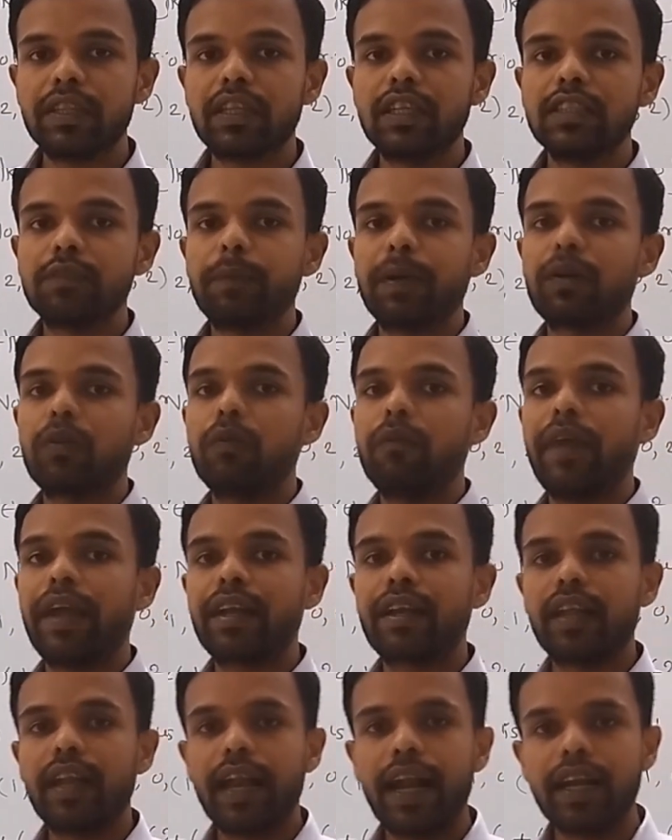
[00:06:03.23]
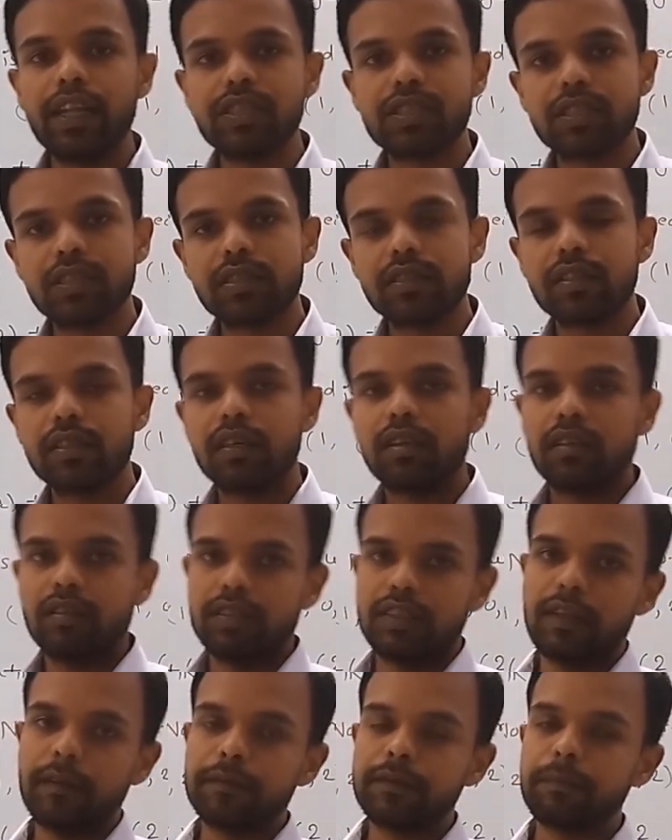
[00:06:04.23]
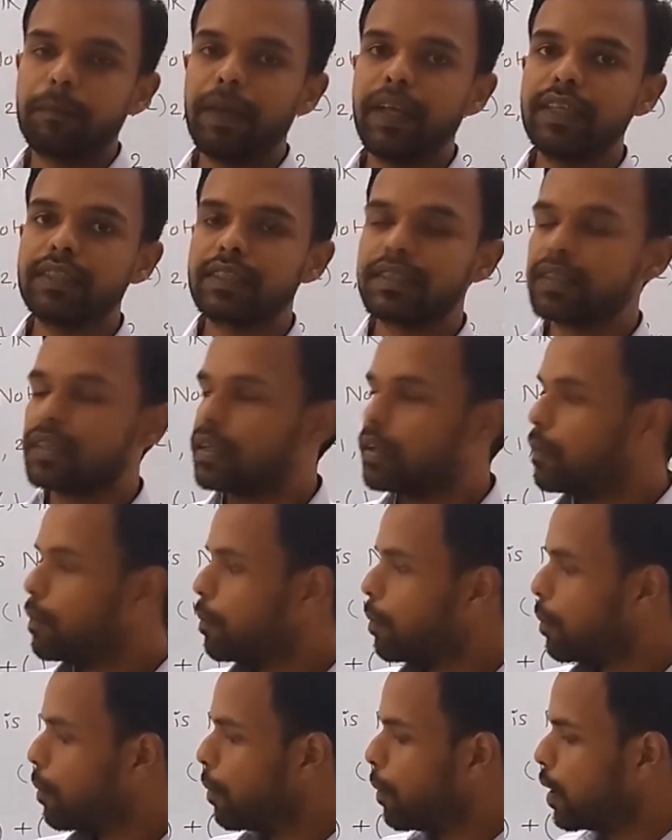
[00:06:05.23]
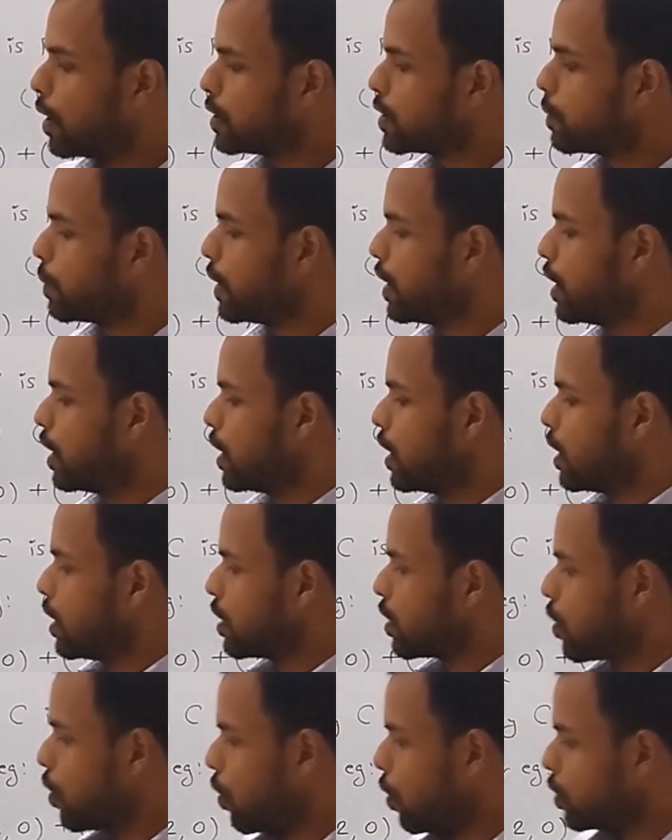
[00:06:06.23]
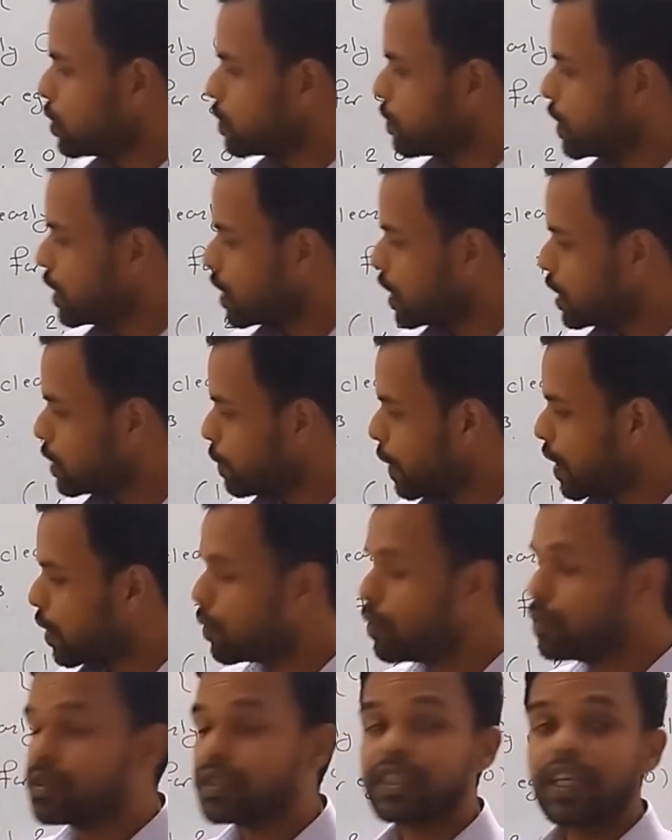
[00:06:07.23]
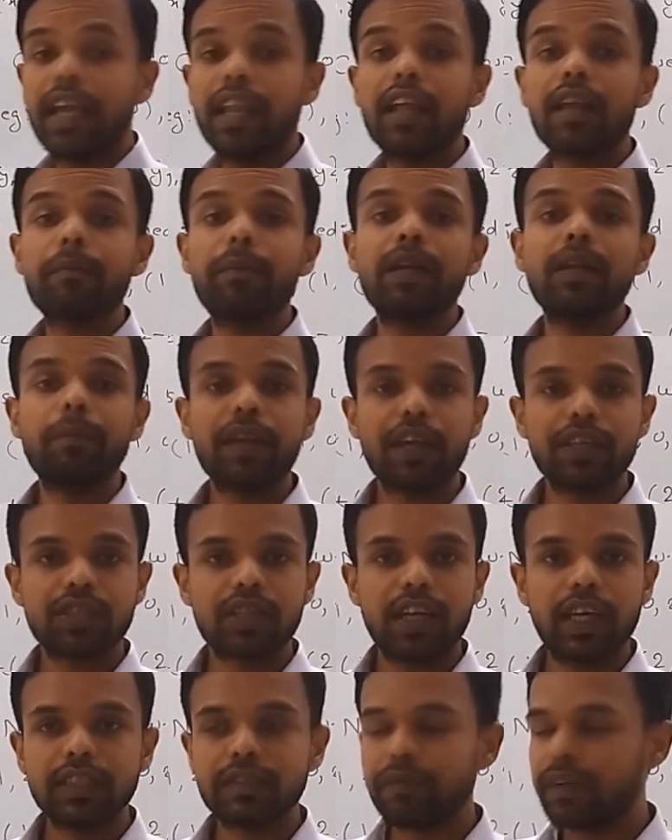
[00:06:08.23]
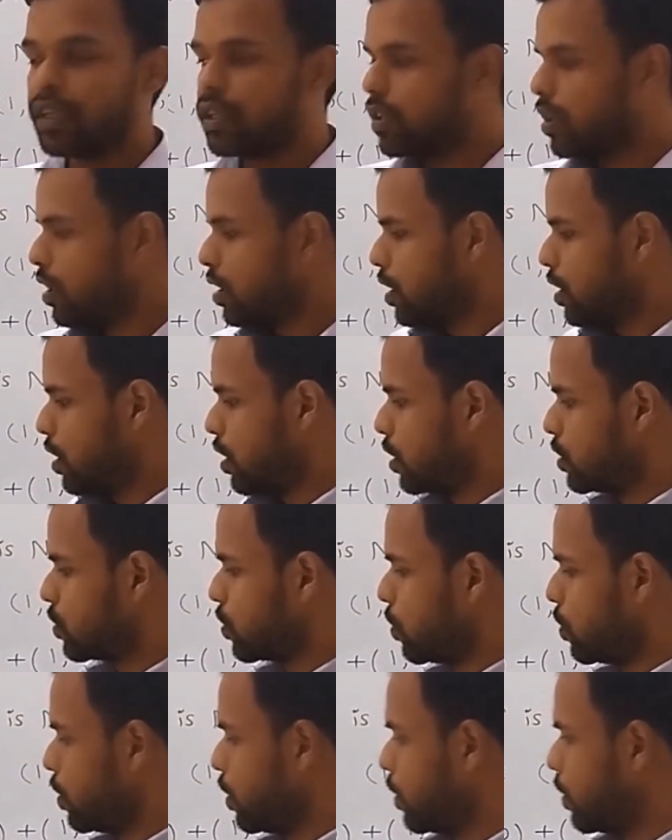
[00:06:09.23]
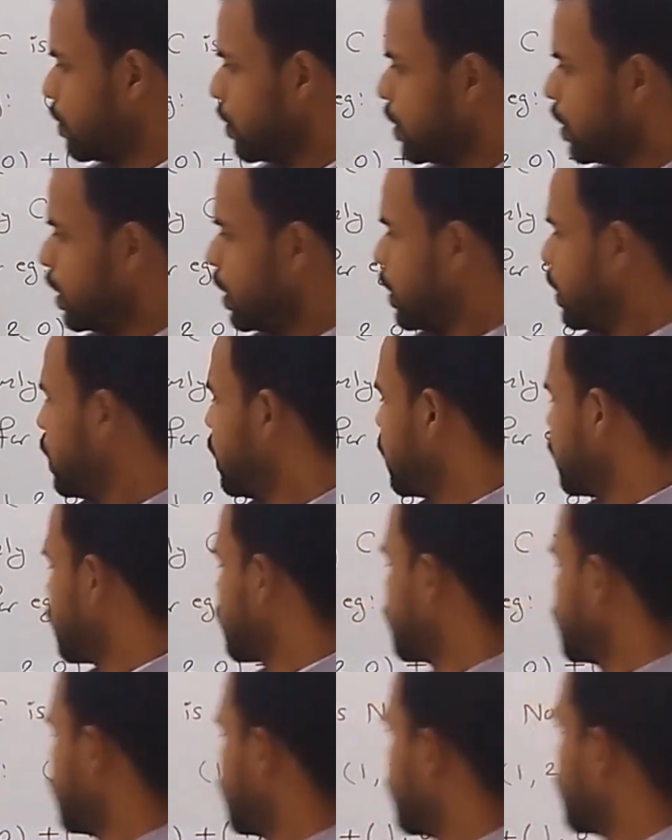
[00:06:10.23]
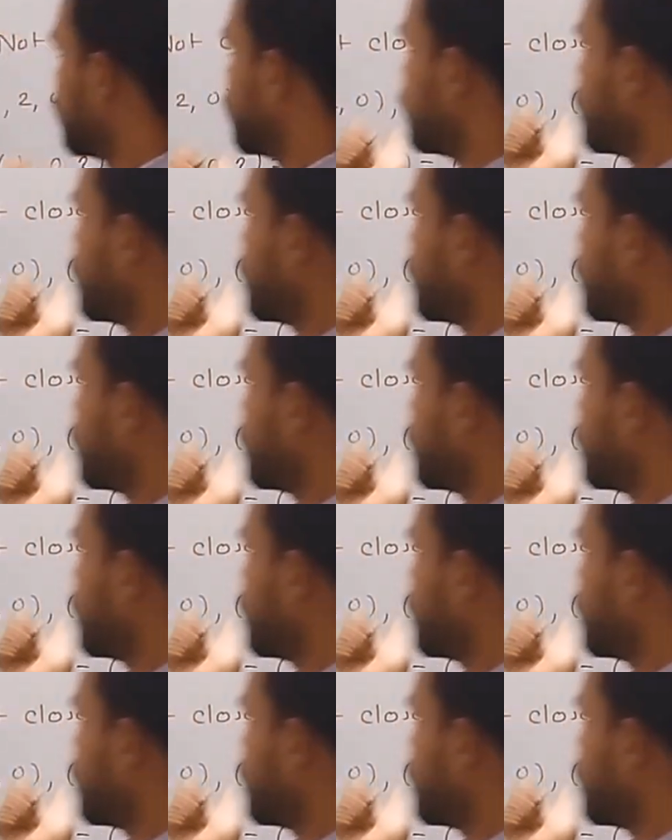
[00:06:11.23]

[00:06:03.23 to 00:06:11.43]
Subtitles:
with respect to vector addition. Subspace must be closed with respect to scalar multiplication as well. So here